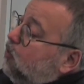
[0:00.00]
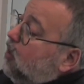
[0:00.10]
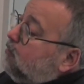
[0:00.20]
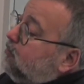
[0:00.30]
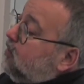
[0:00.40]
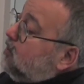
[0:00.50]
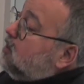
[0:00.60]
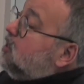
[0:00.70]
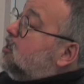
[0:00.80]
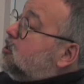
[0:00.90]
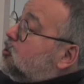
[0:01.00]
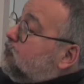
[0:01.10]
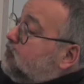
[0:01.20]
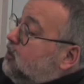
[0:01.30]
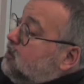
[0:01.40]
you have there
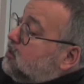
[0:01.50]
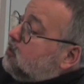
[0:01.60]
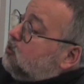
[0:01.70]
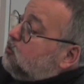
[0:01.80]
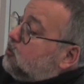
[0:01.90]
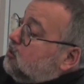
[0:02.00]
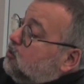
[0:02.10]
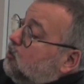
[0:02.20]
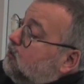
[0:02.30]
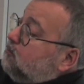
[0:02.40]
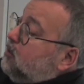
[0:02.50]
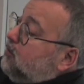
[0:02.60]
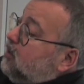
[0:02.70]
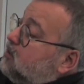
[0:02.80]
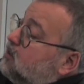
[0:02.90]
soft drinks and juices, you have
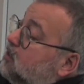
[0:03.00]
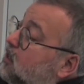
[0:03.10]
beverages,